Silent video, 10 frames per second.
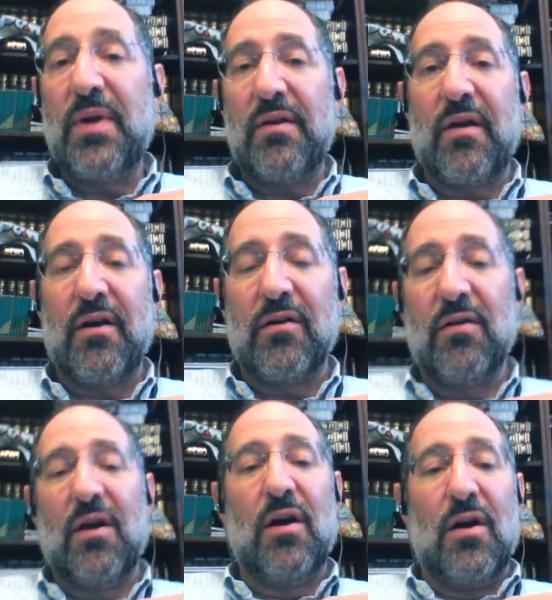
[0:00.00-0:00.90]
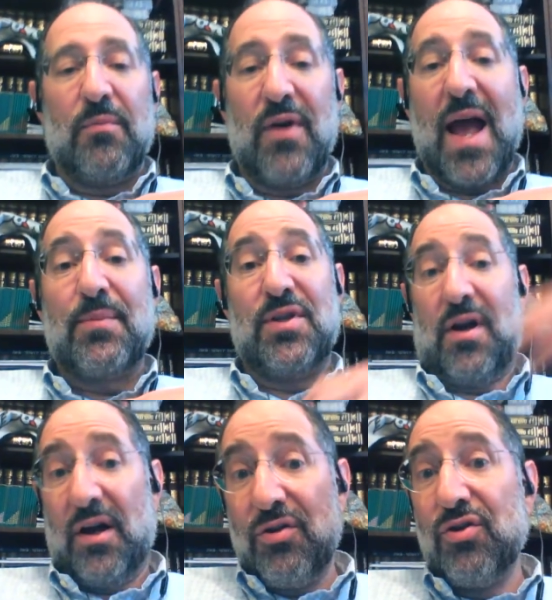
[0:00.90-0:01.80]
be there. Perhaps the
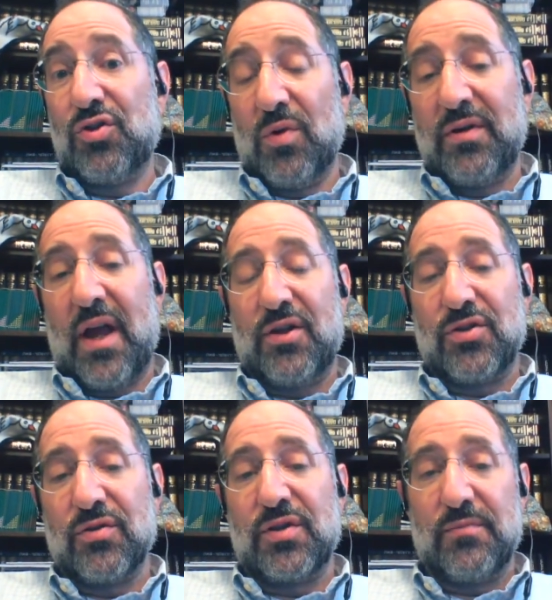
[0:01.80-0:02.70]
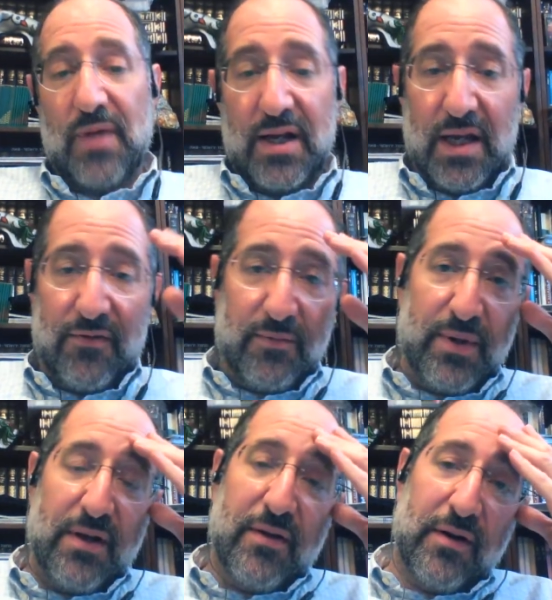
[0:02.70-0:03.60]
unusual dangers might even
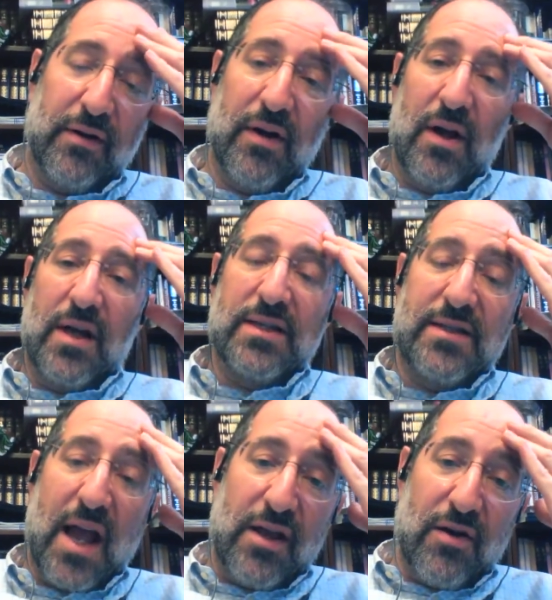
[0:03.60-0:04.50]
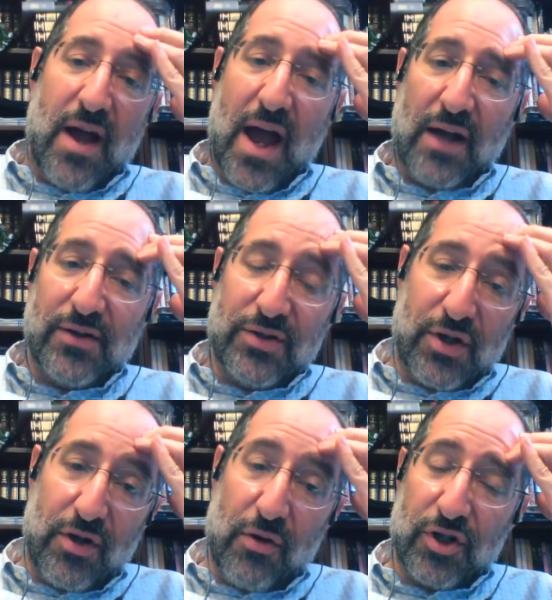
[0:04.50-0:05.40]
be there. Stay in your houses
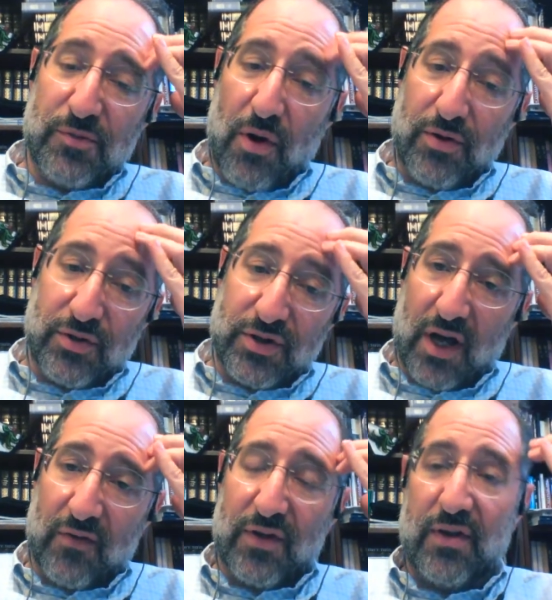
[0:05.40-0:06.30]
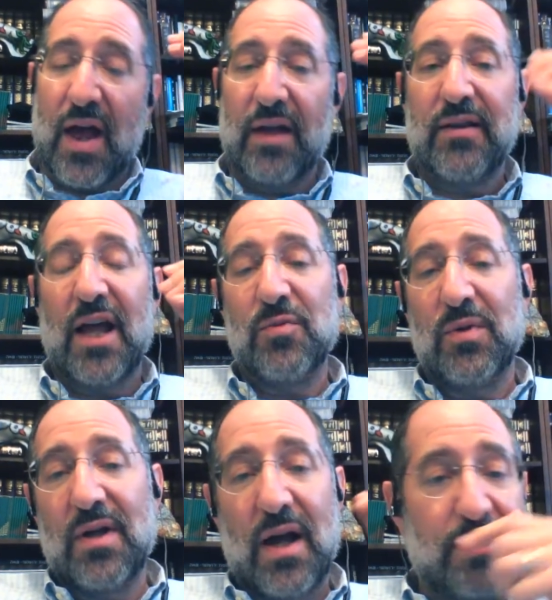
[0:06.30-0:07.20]
so you don't expose yourself to that. That's
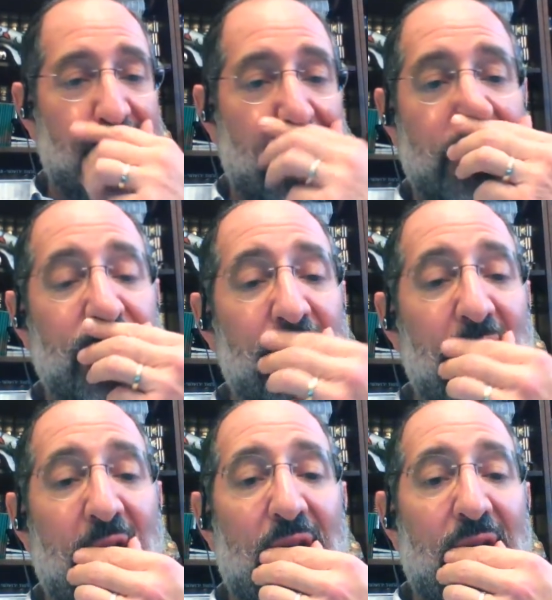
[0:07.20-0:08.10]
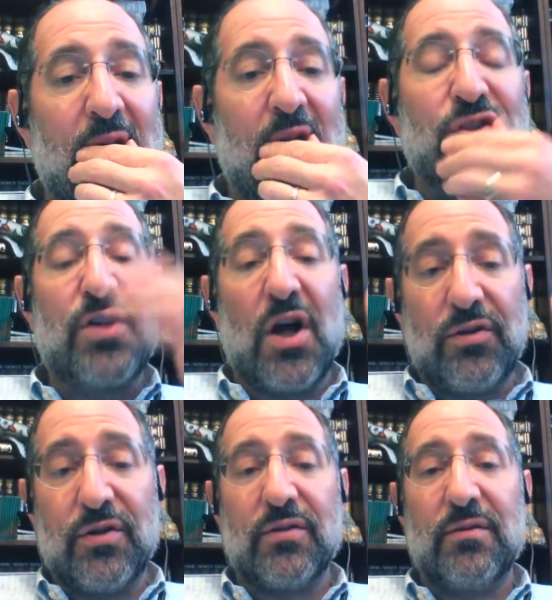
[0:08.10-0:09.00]
what God says.
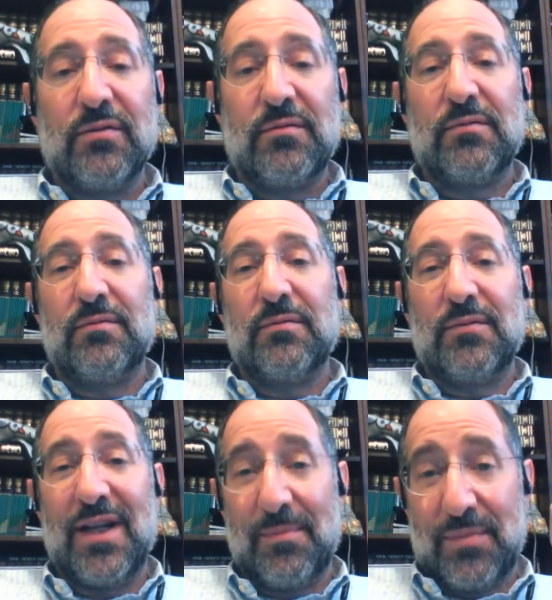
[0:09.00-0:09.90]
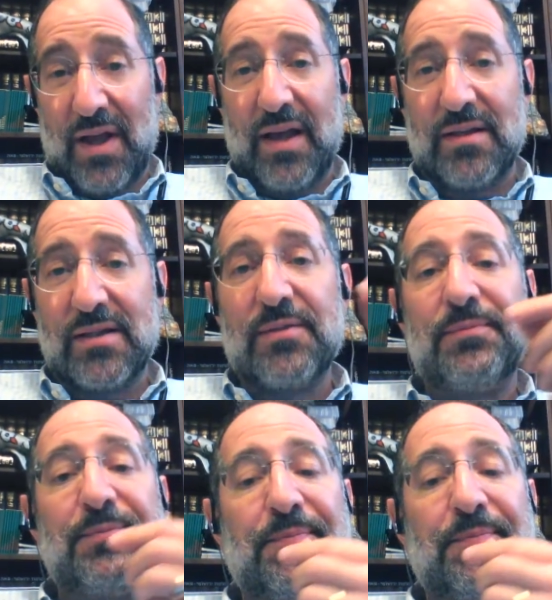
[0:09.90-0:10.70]
Shelter in place.